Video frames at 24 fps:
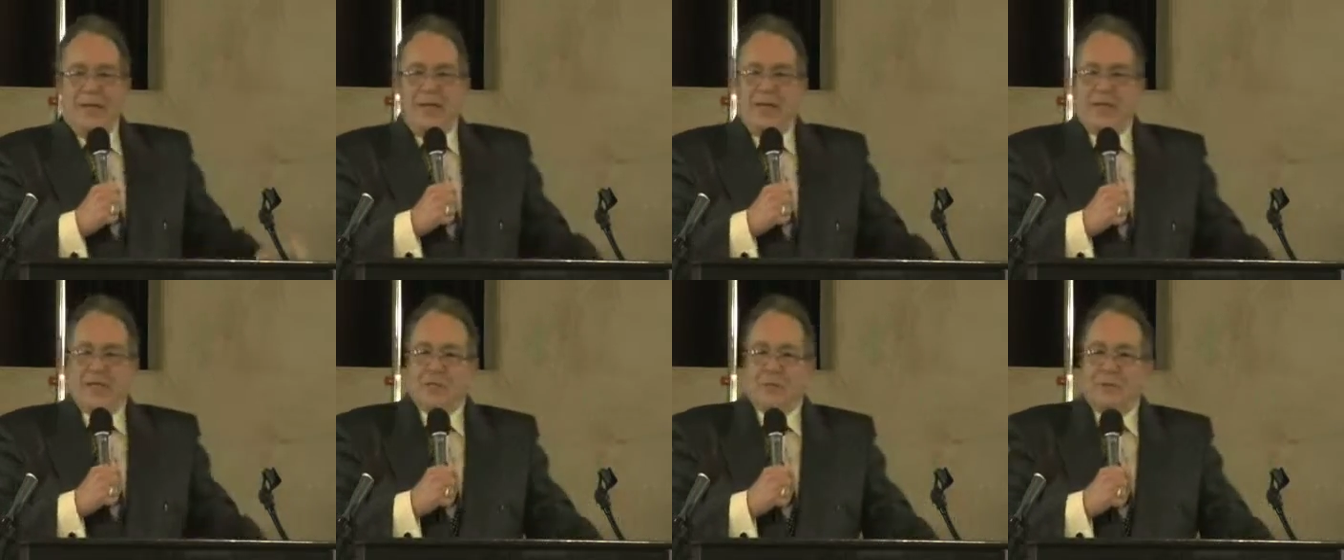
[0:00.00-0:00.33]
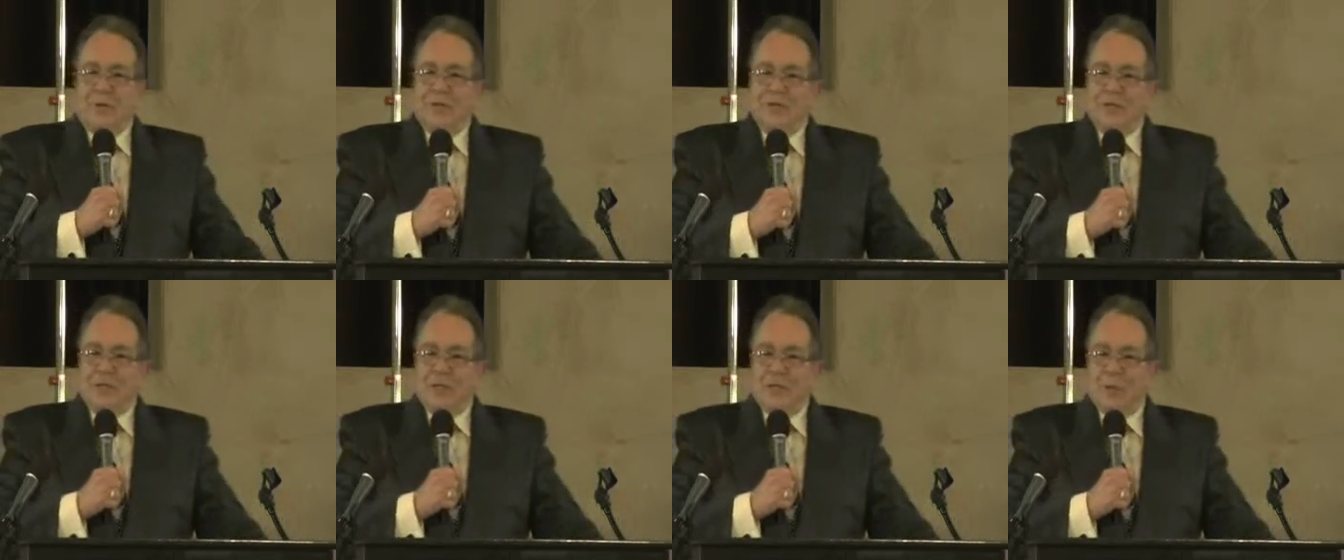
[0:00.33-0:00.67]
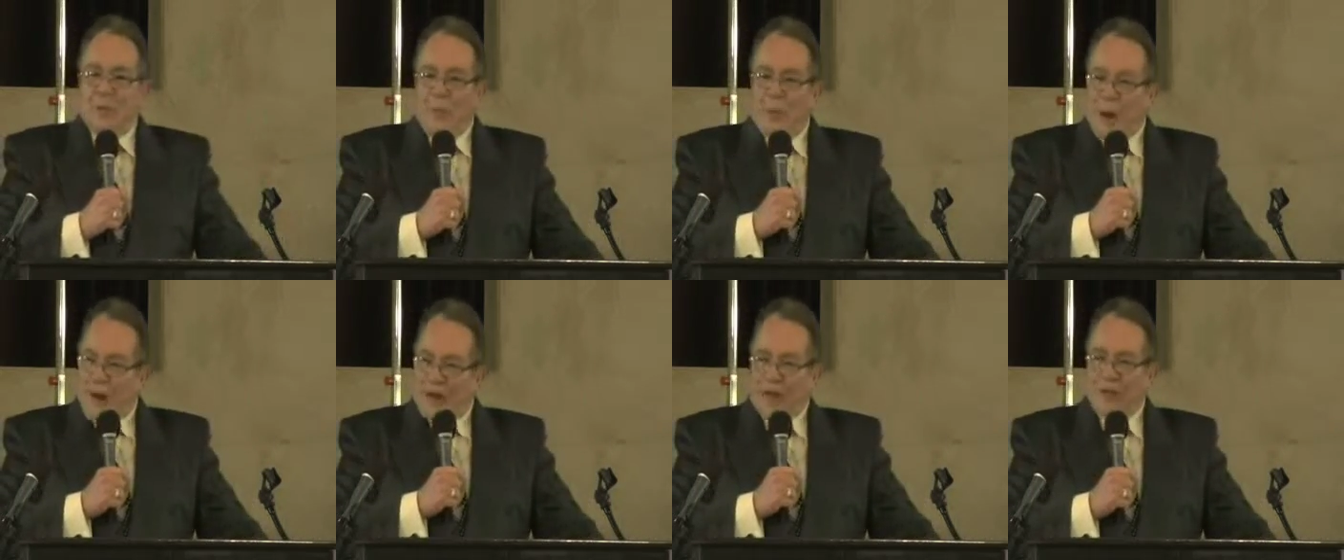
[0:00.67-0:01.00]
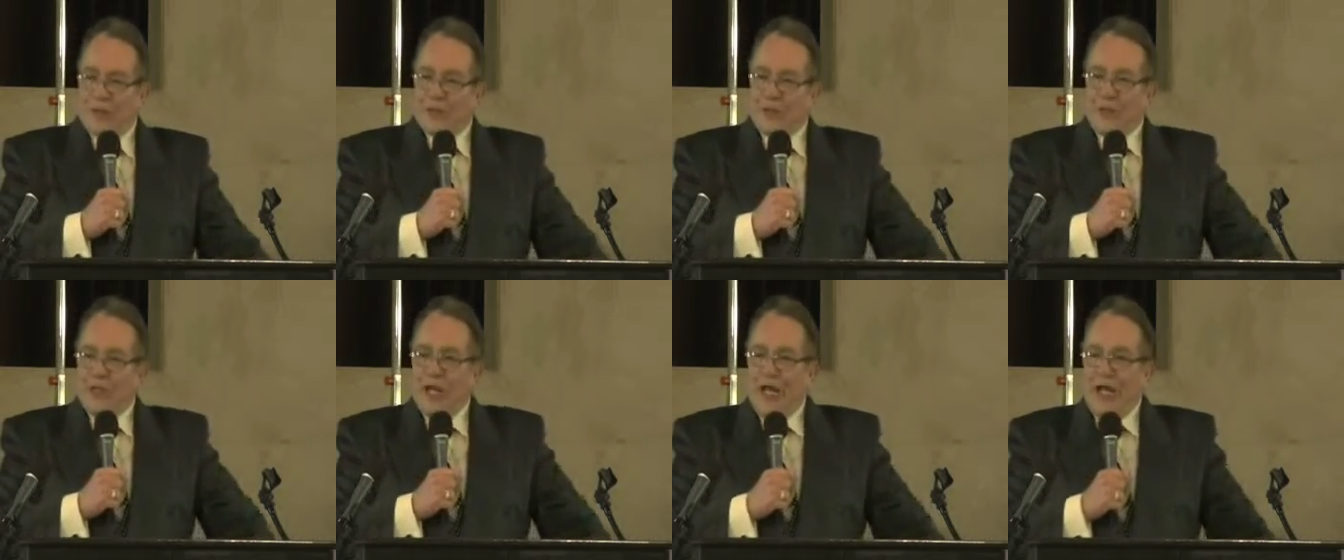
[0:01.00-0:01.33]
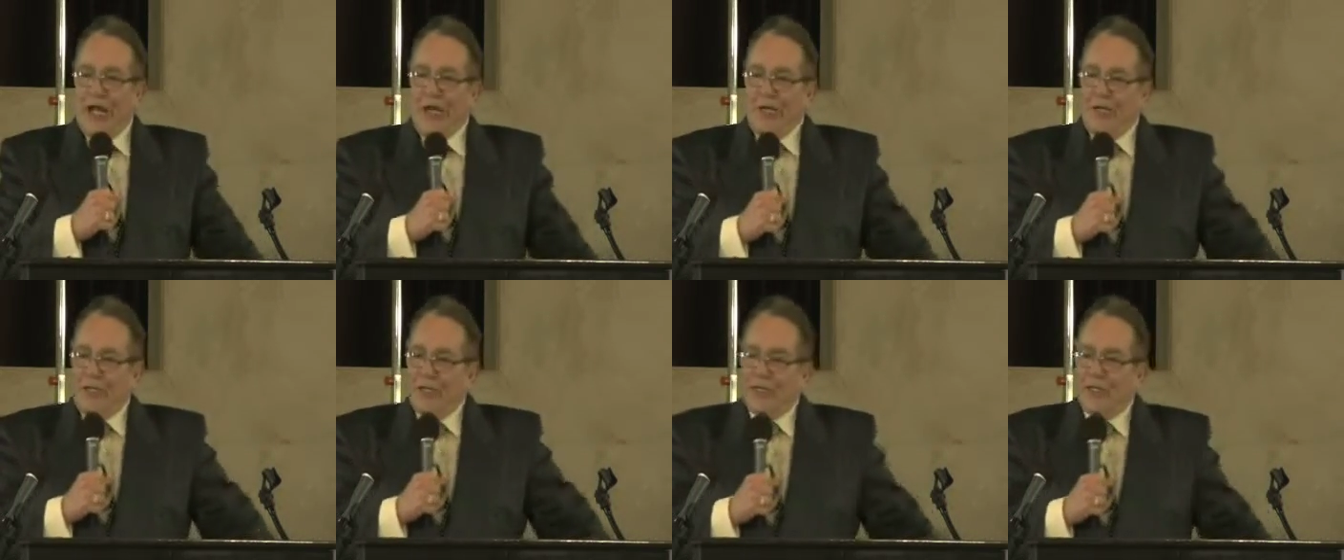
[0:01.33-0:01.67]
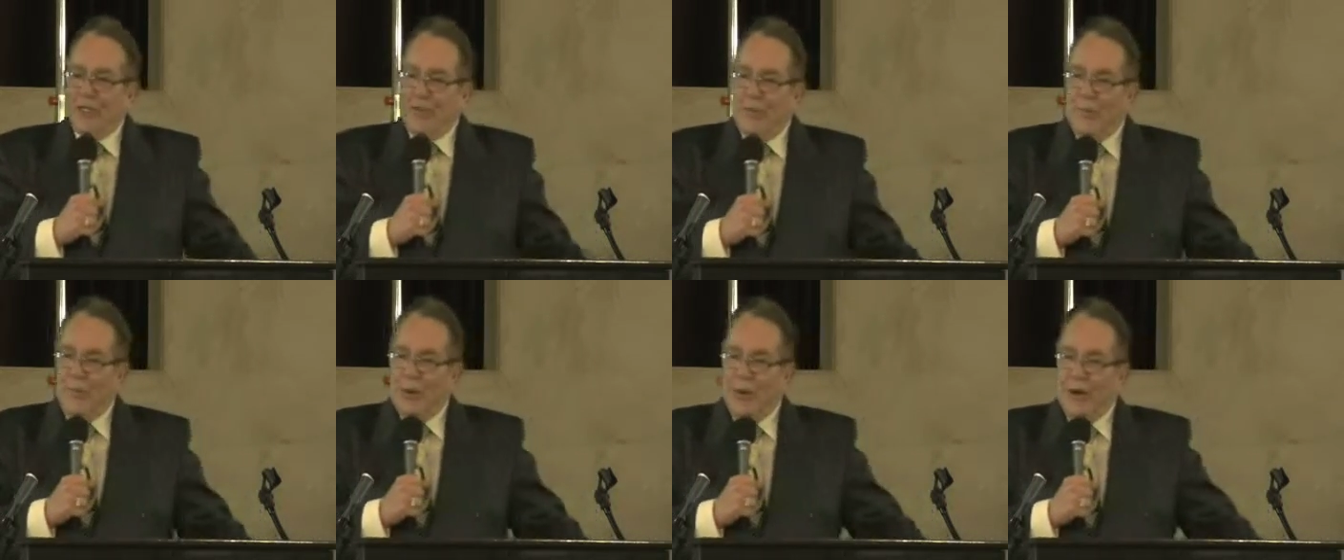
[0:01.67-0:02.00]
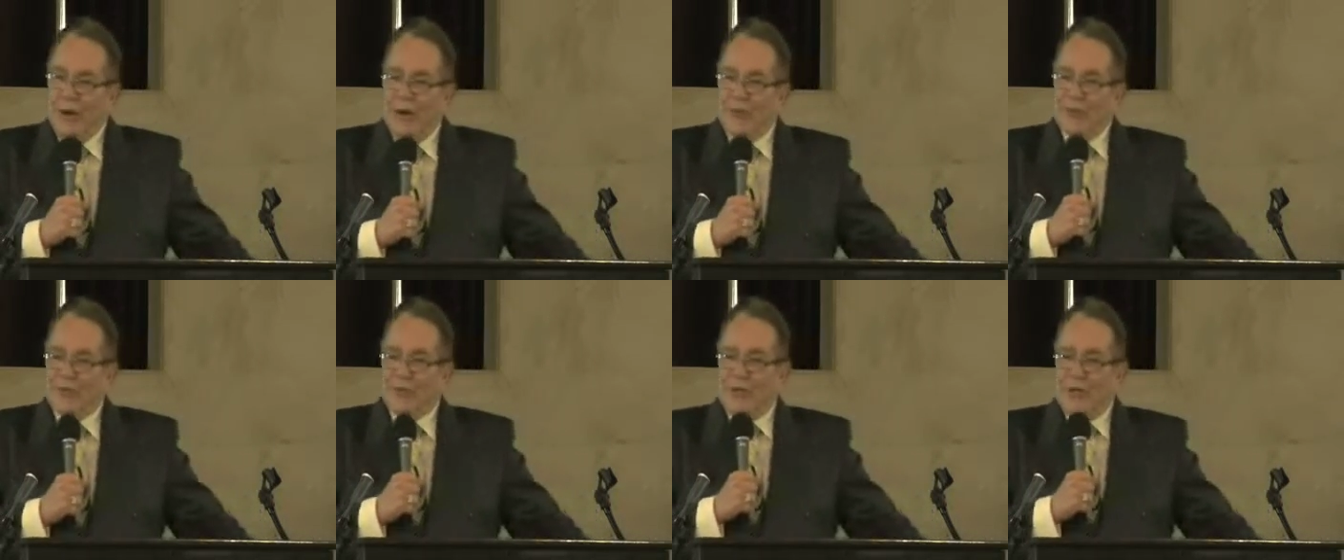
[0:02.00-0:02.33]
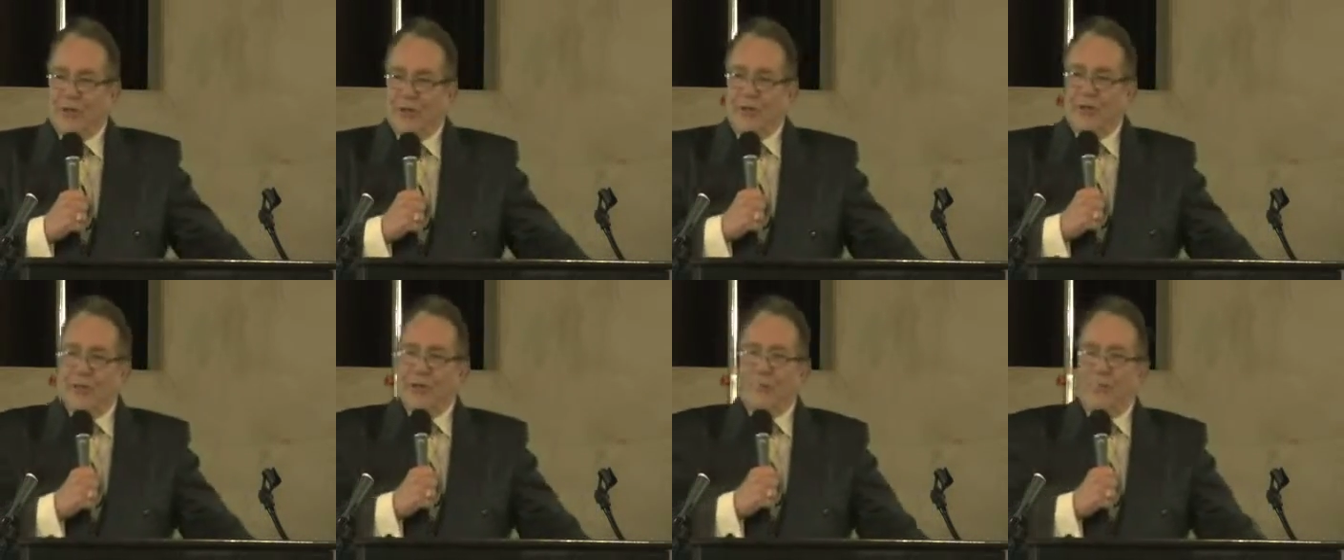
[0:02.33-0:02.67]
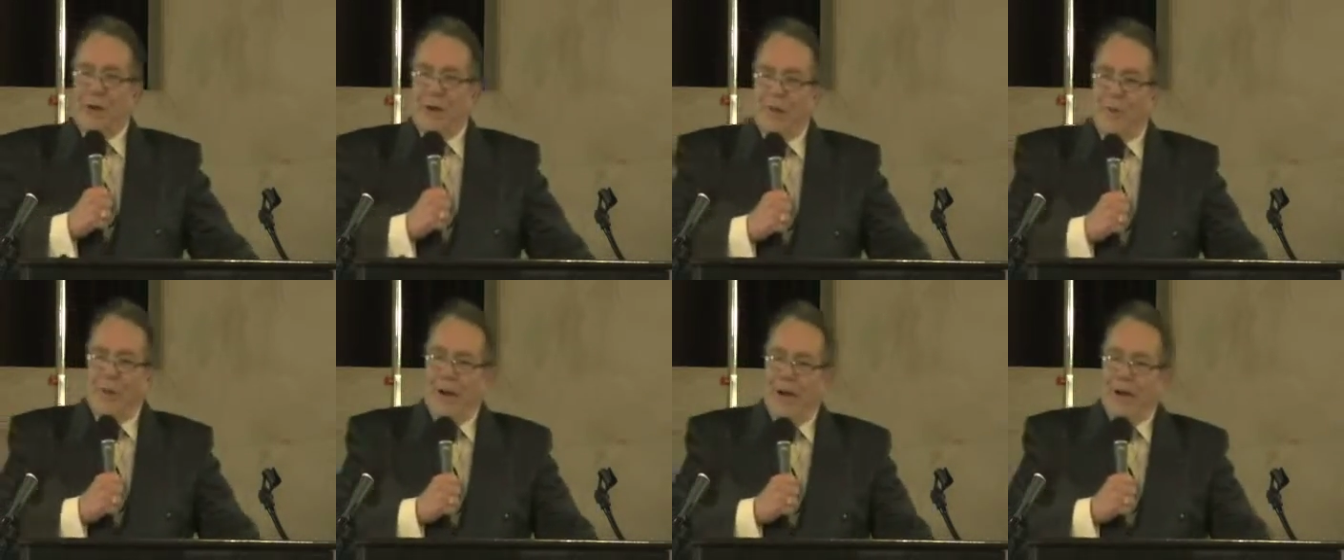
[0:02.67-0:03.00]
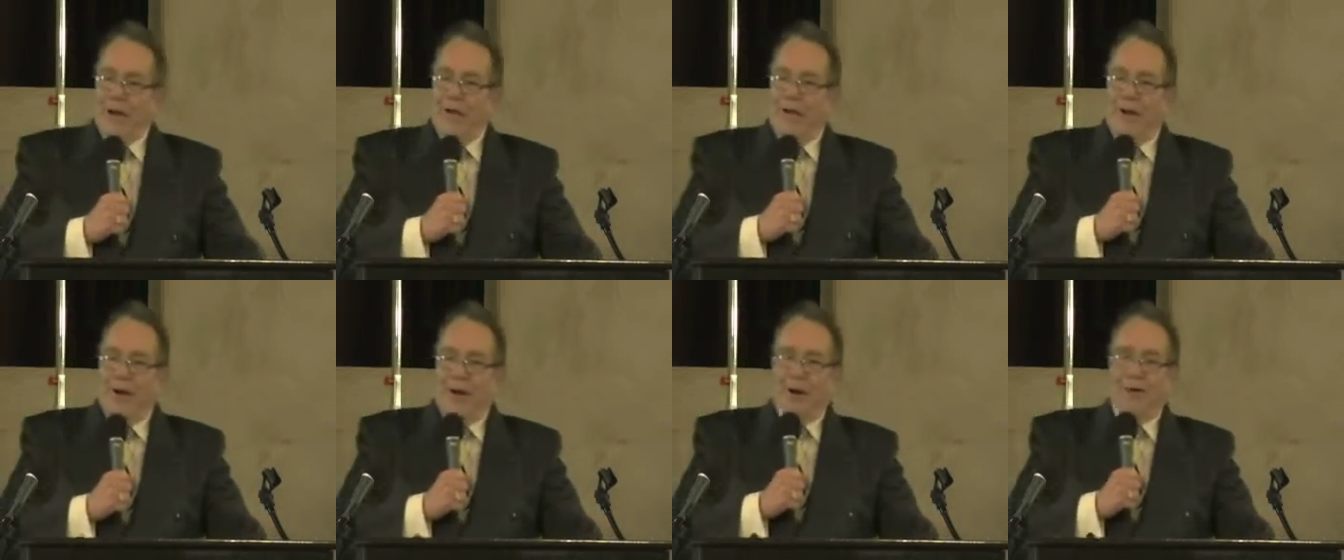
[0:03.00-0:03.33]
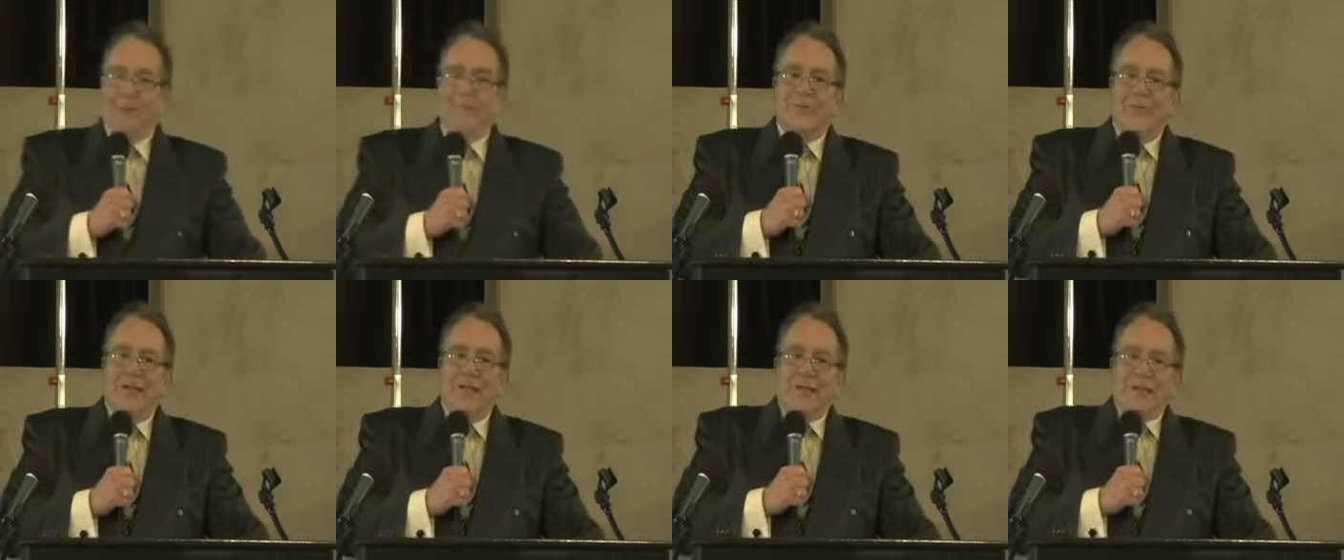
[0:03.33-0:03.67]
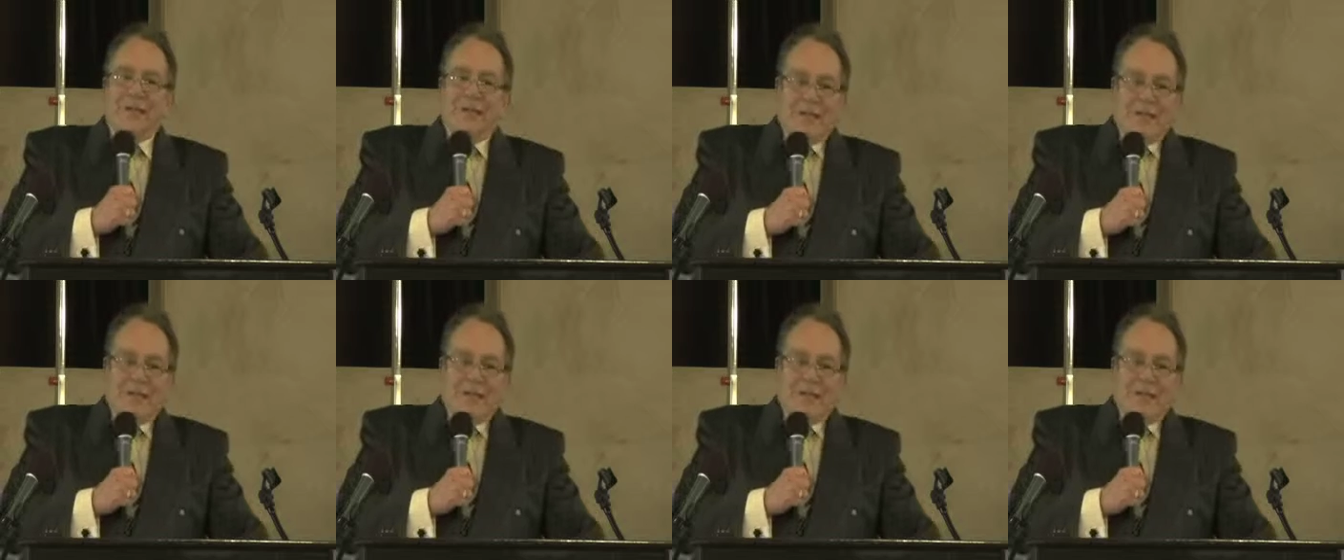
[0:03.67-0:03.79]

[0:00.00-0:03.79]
experience it rattlesnakeness somewhere else other than my backyard.